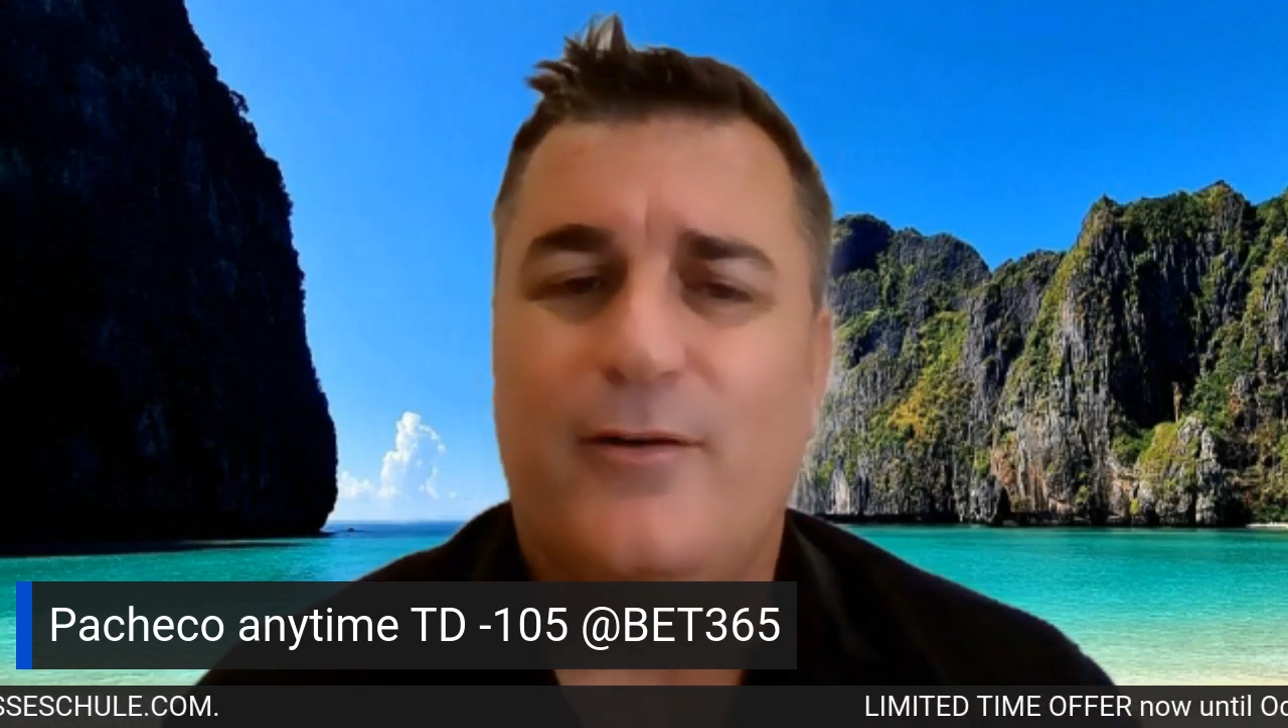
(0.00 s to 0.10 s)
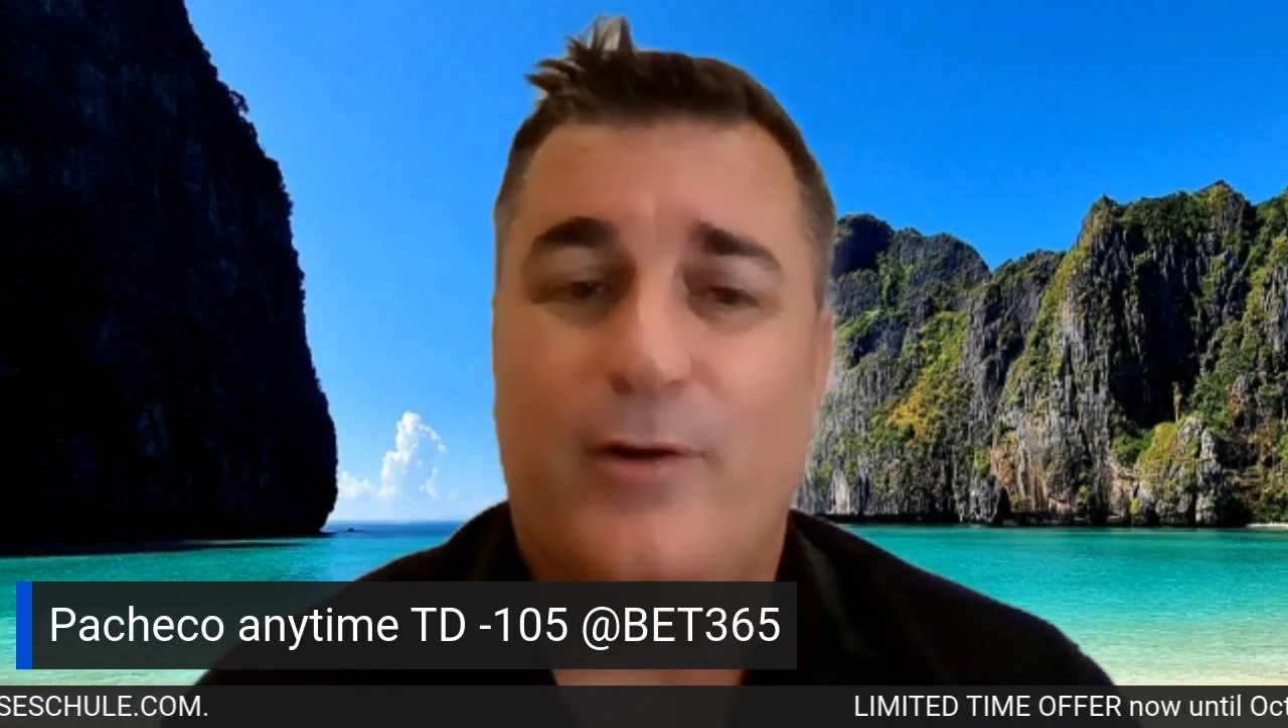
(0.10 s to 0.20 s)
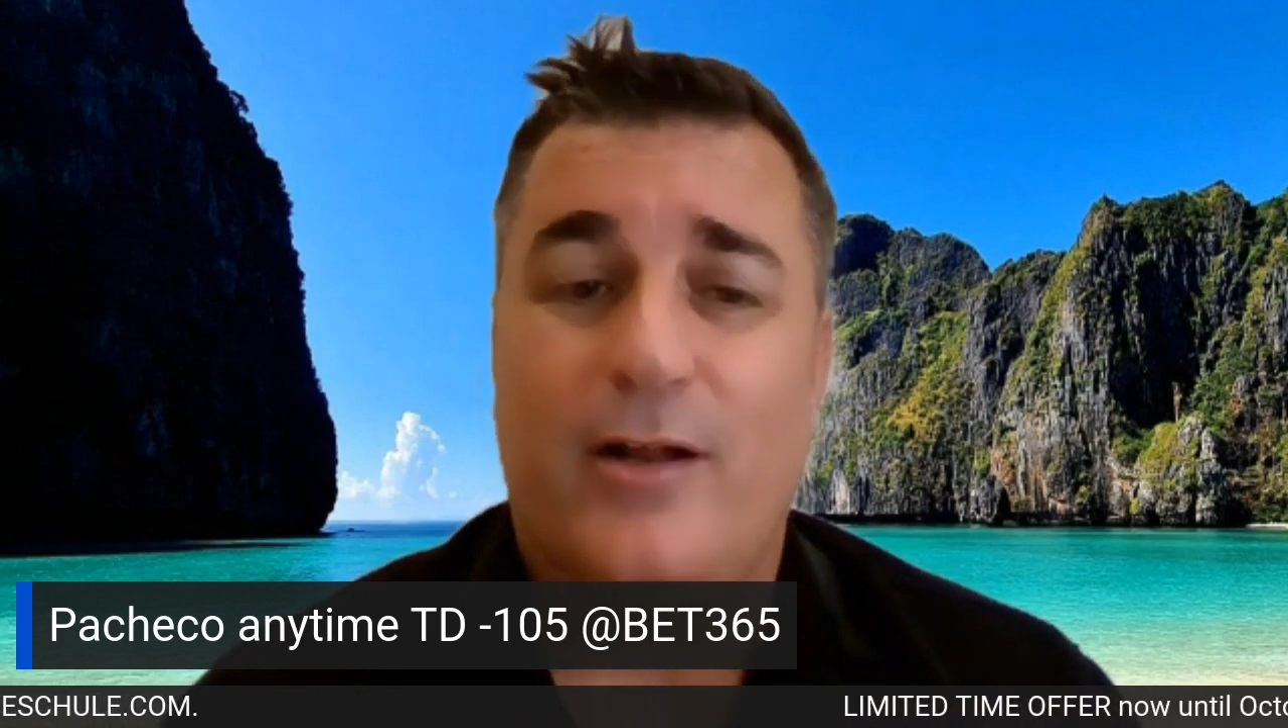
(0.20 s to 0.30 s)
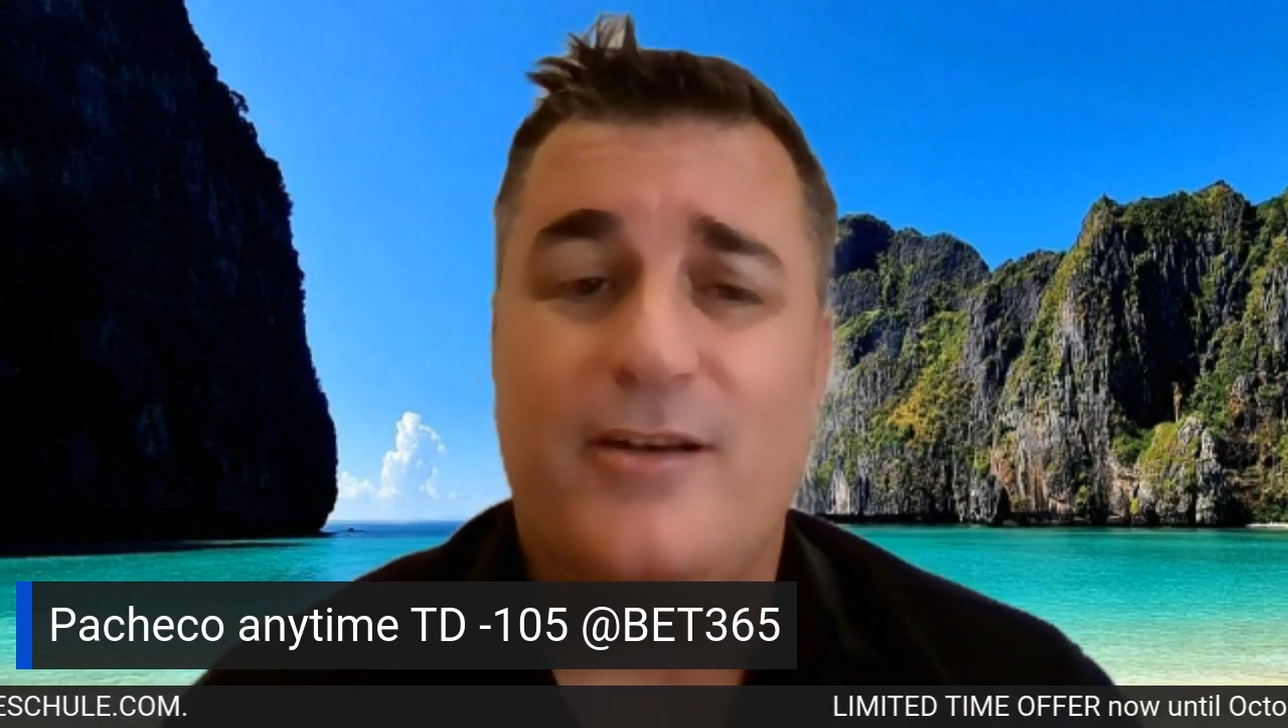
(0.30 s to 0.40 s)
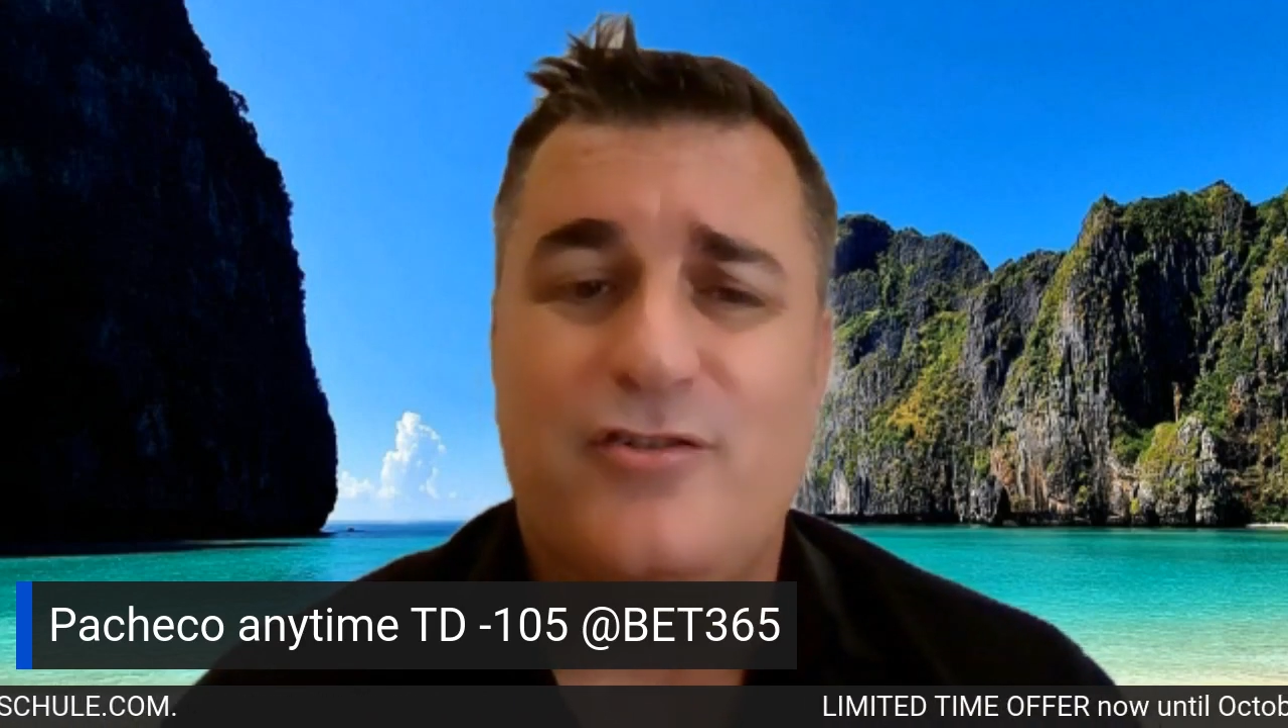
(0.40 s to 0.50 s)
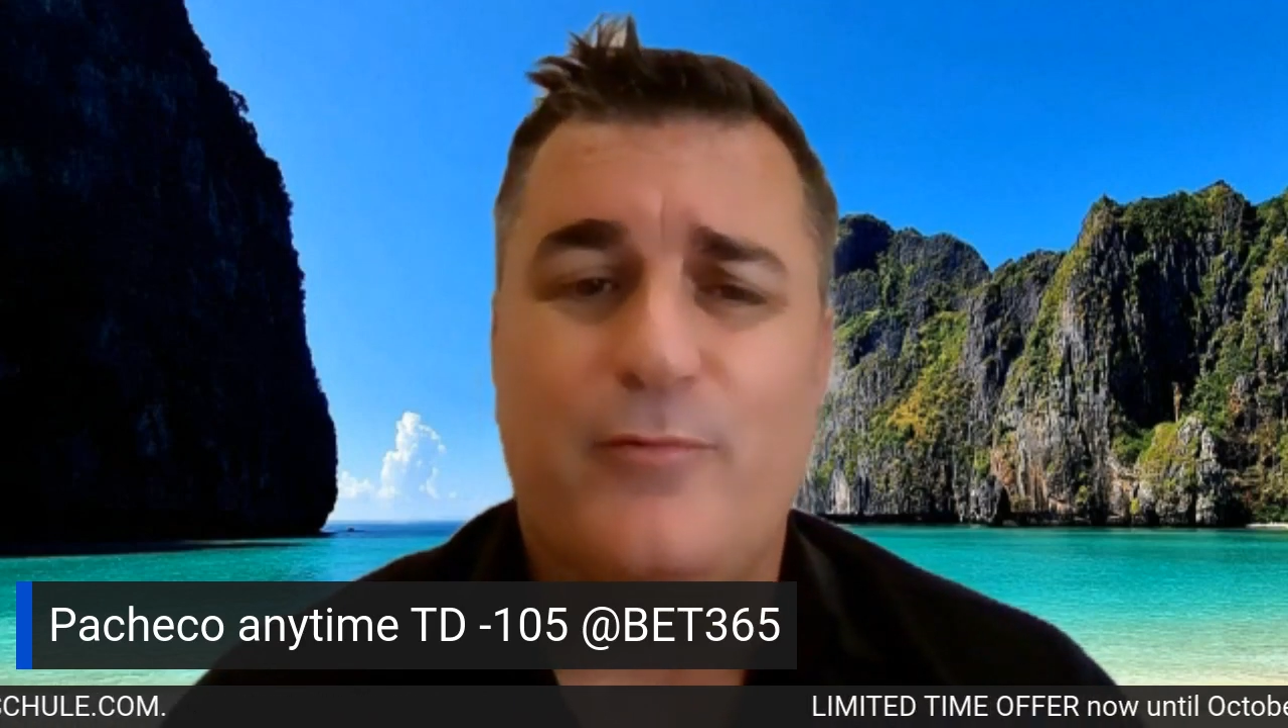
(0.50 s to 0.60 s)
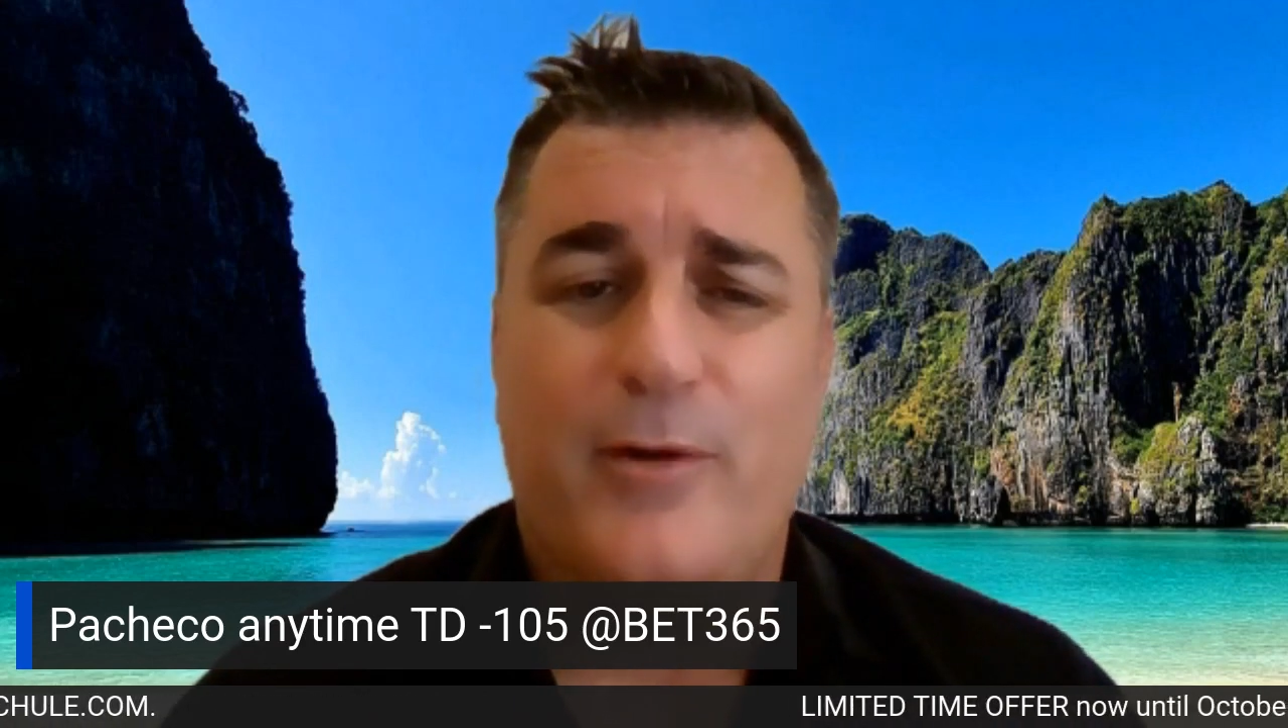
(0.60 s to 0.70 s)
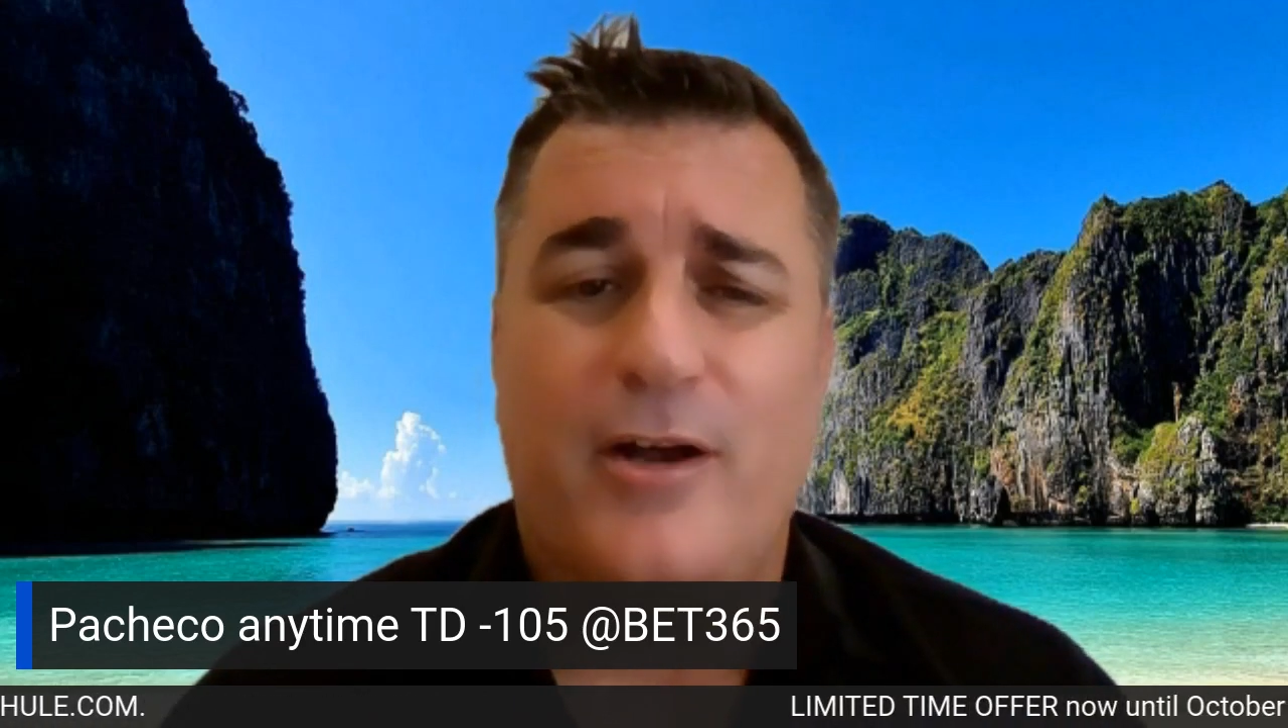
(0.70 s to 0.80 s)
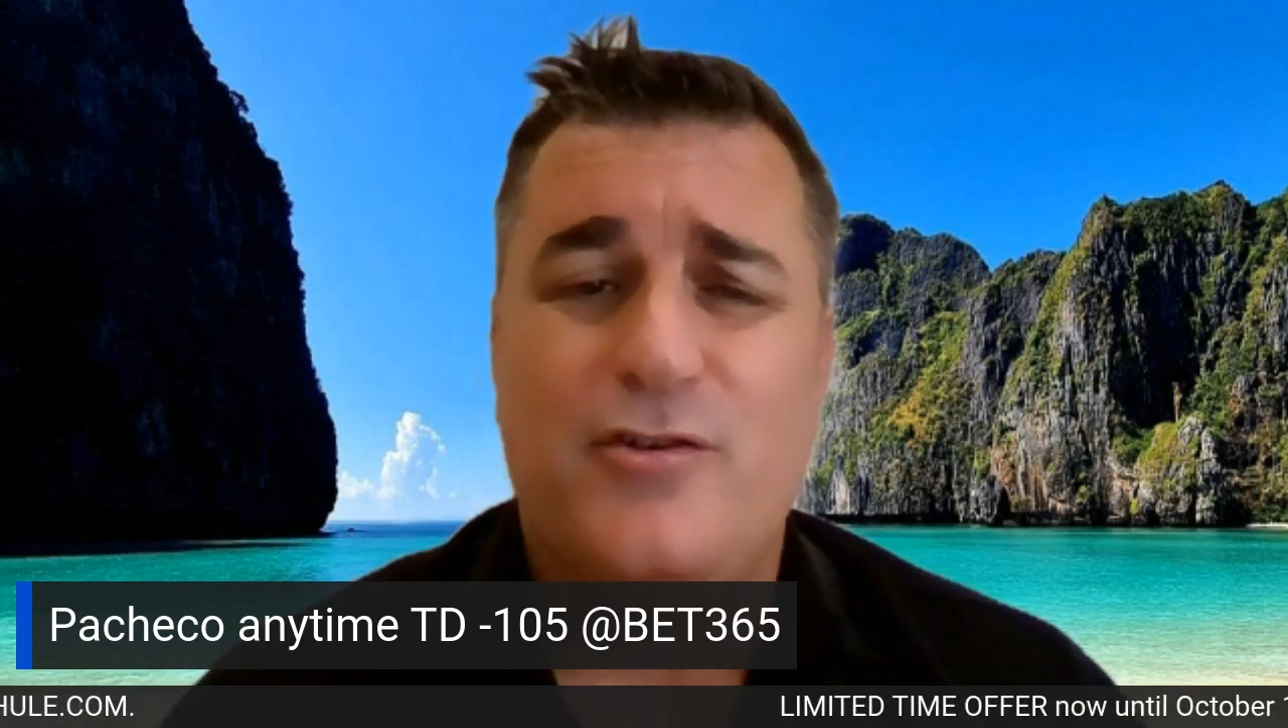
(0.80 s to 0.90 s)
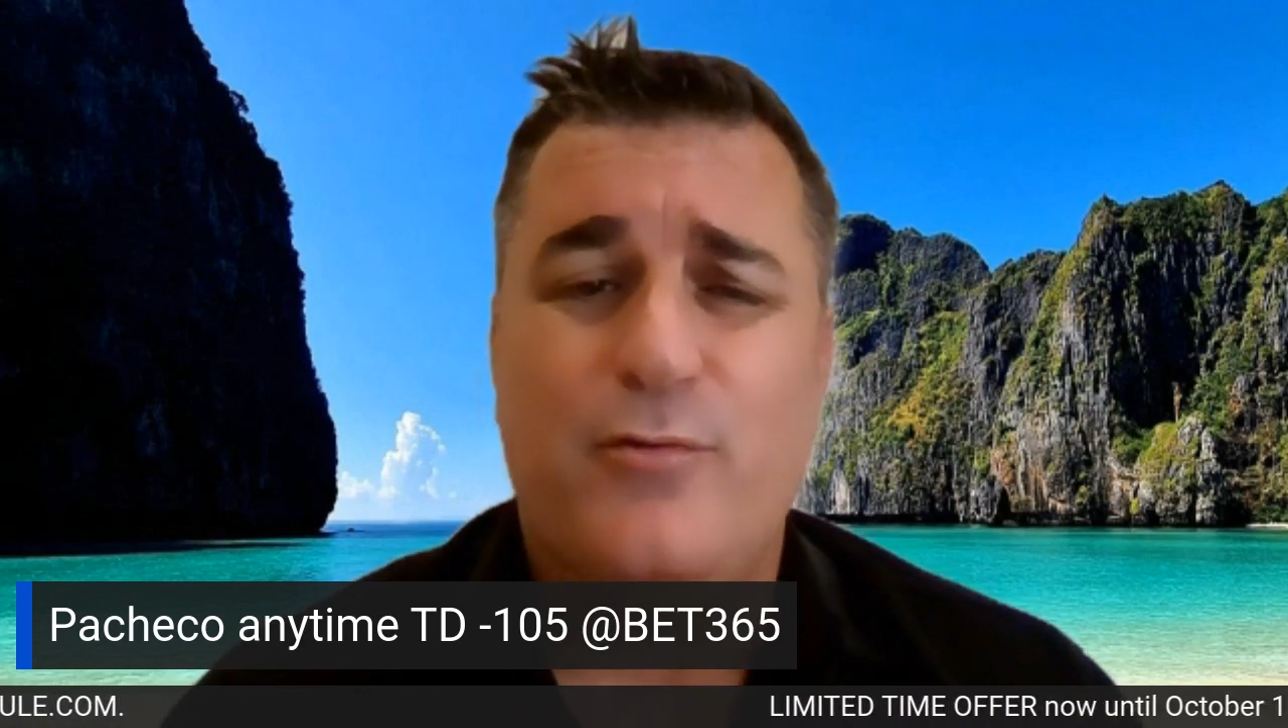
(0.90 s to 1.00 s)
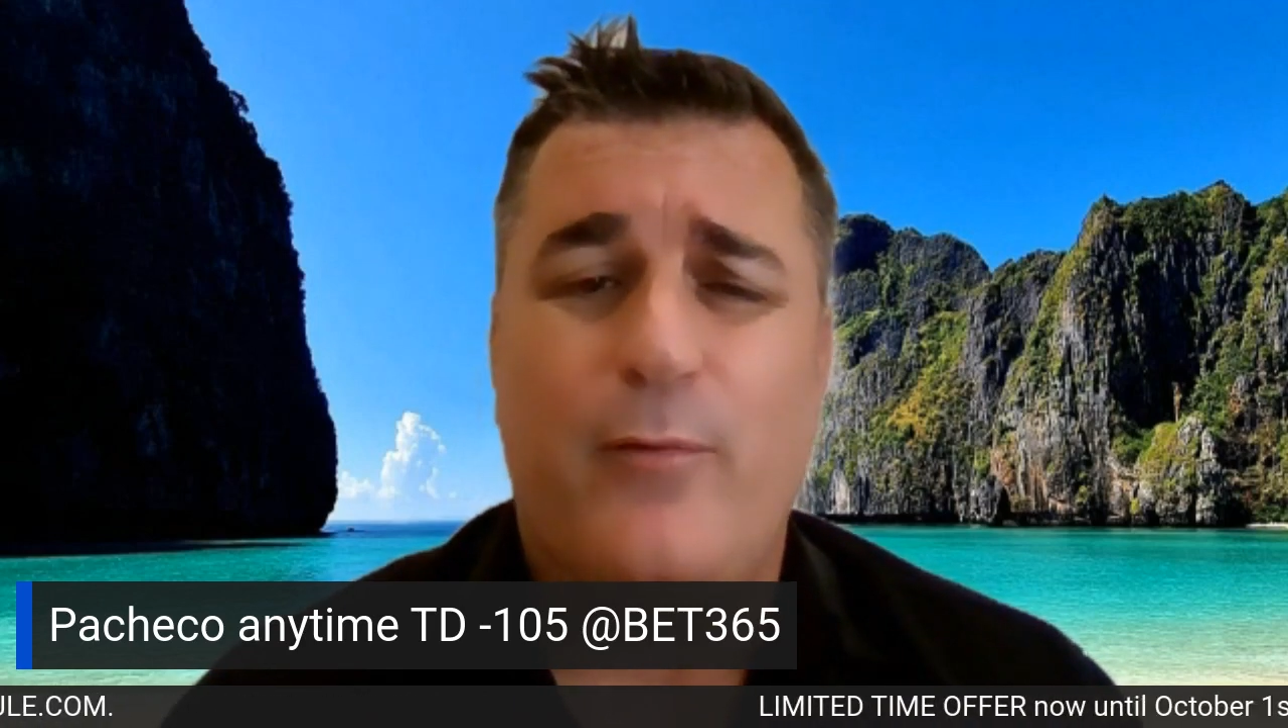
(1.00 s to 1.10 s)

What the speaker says: Well, I should remind you,